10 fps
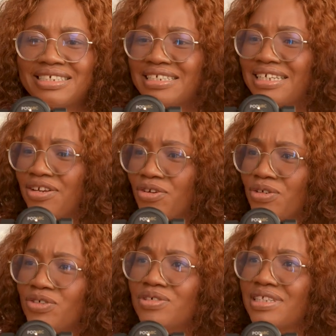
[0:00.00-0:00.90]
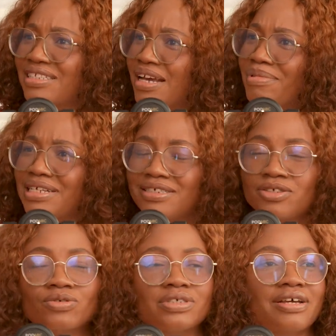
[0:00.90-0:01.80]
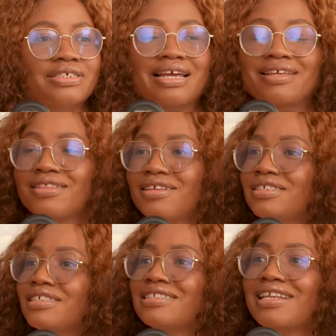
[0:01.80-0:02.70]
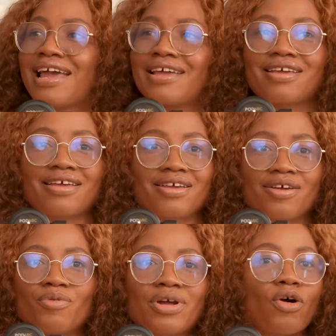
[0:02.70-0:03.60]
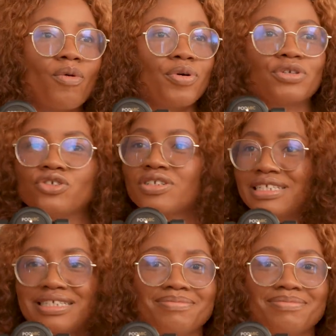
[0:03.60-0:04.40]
just introduced the tablets in schools. I was like, this is like when opportunity